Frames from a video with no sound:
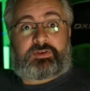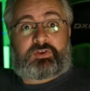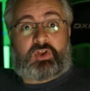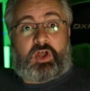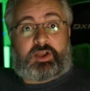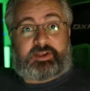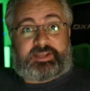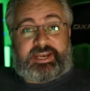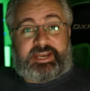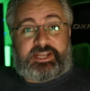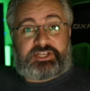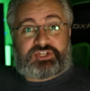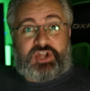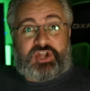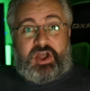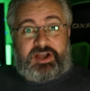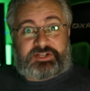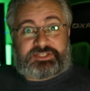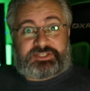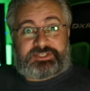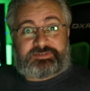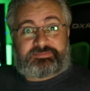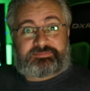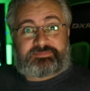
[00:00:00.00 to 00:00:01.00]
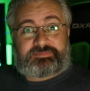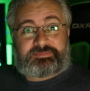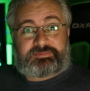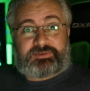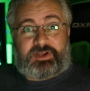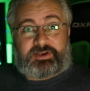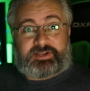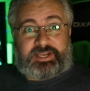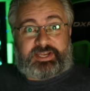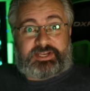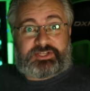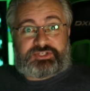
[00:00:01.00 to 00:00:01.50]
Not getting shocked.
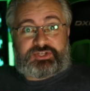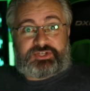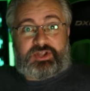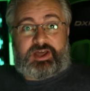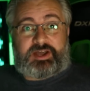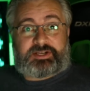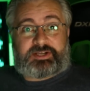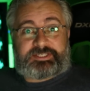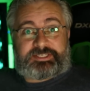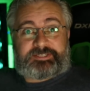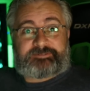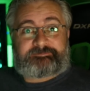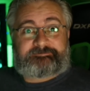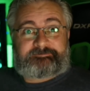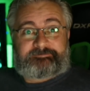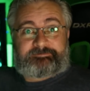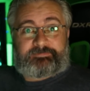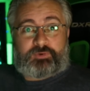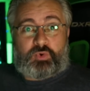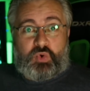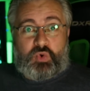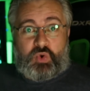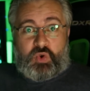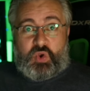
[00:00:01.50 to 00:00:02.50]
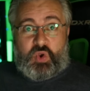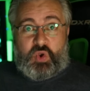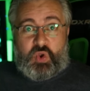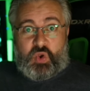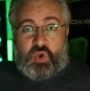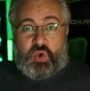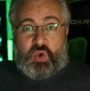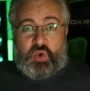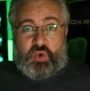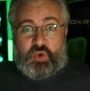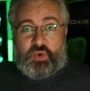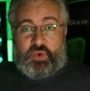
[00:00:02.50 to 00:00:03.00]
Not getting shocked.
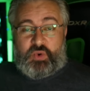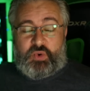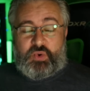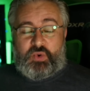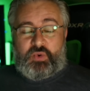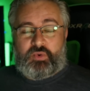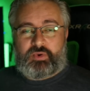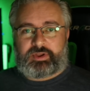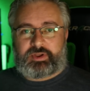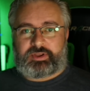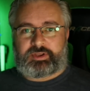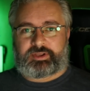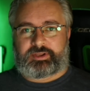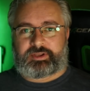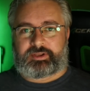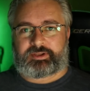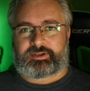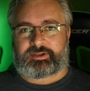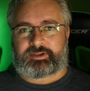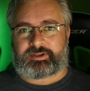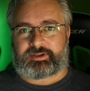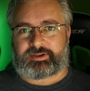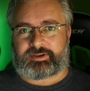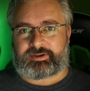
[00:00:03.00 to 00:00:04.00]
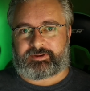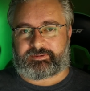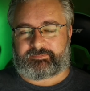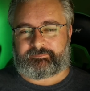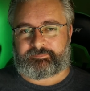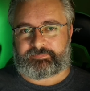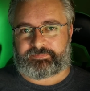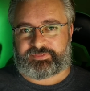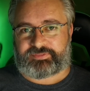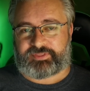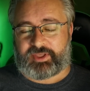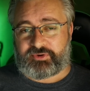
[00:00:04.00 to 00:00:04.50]
Woo!
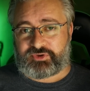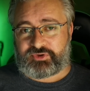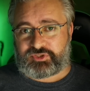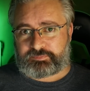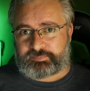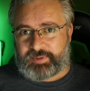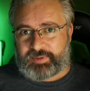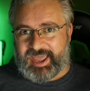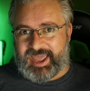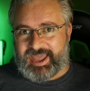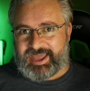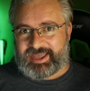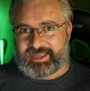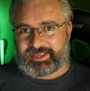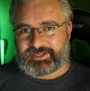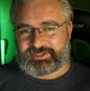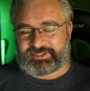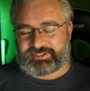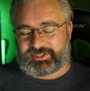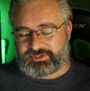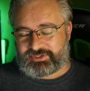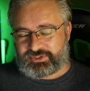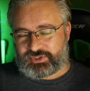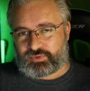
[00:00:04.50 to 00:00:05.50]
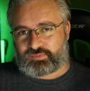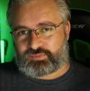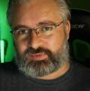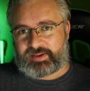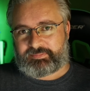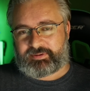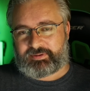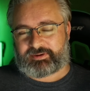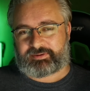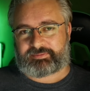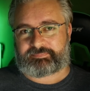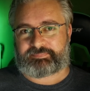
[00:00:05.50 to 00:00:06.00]
those pads, those little
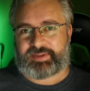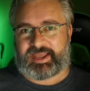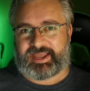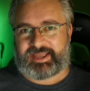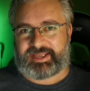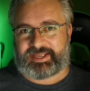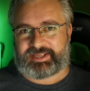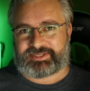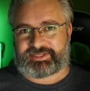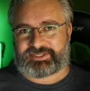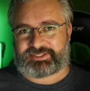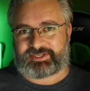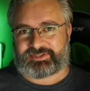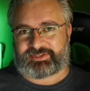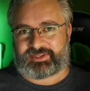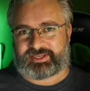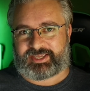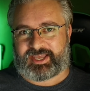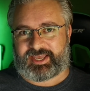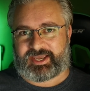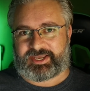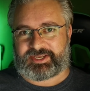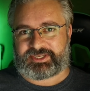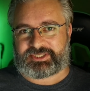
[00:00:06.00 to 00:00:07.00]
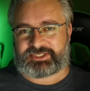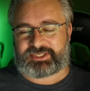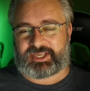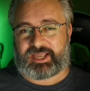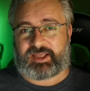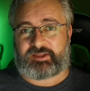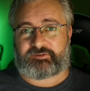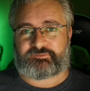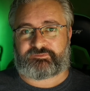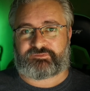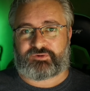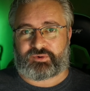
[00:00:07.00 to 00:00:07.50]
rubber pads in the case,
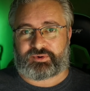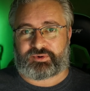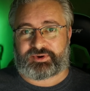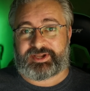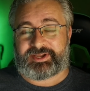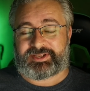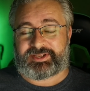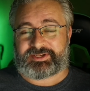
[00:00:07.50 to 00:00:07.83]
are for